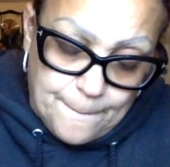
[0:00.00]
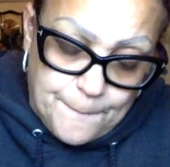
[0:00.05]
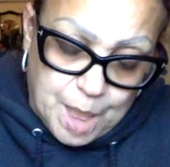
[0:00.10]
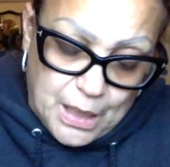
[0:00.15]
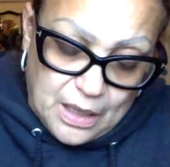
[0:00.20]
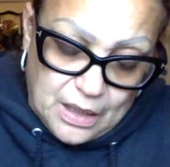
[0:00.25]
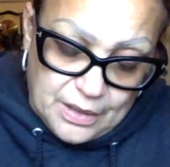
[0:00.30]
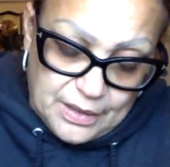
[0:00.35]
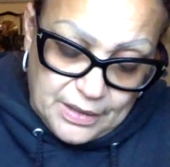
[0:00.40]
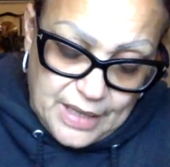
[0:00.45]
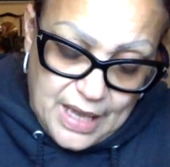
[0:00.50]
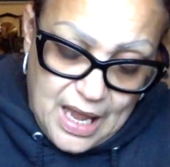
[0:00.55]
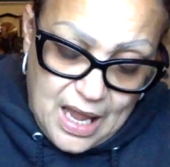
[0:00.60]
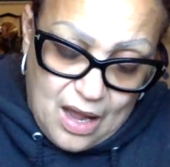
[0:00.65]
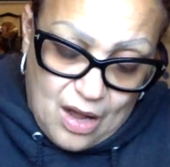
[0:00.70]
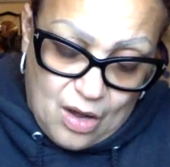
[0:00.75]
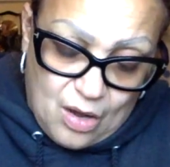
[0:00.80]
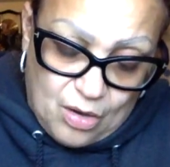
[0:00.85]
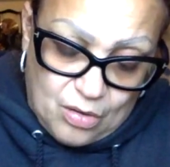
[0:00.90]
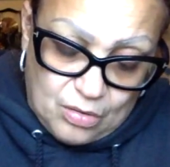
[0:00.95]
But
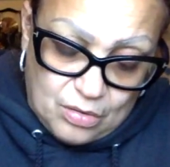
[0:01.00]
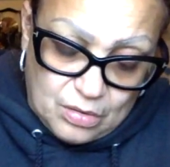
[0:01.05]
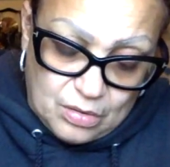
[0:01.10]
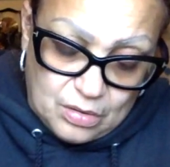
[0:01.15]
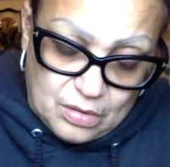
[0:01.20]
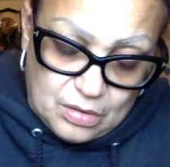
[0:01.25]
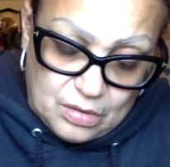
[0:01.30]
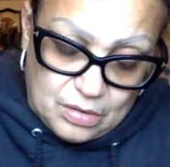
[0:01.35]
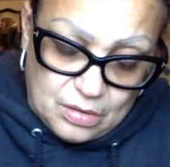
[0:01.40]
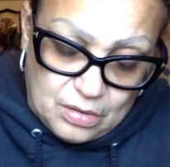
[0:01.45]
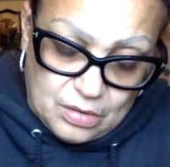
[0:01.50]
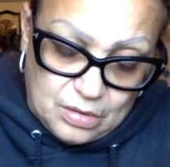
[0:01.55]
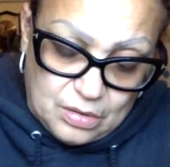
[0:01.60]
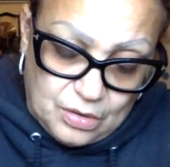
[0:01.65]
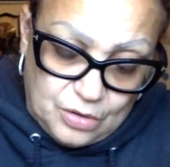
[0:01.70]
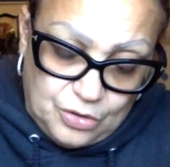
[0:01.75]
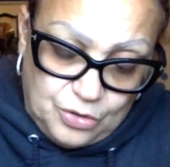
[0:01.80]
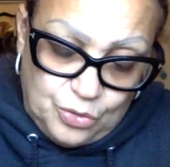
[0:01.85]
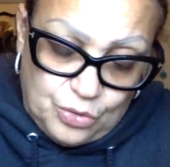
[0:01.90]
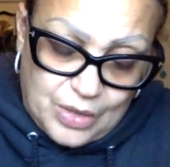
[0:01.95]
now
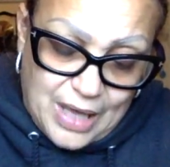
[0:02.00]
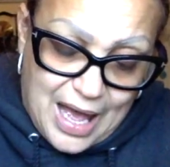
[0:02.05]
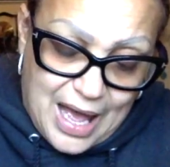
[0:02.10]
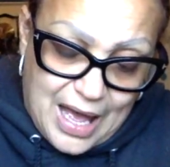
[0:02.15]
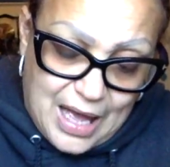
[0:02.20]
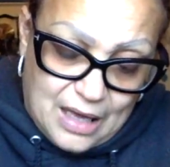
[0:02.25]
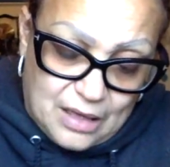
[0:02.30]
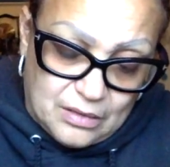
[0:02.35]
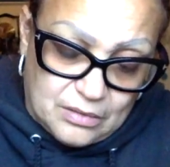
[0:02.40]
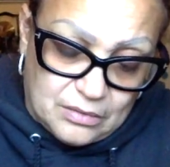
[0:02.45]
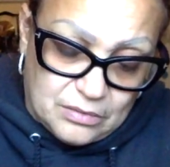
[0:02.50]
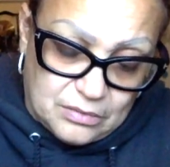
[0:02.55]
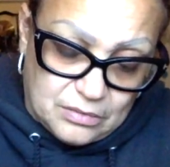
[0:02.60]
you got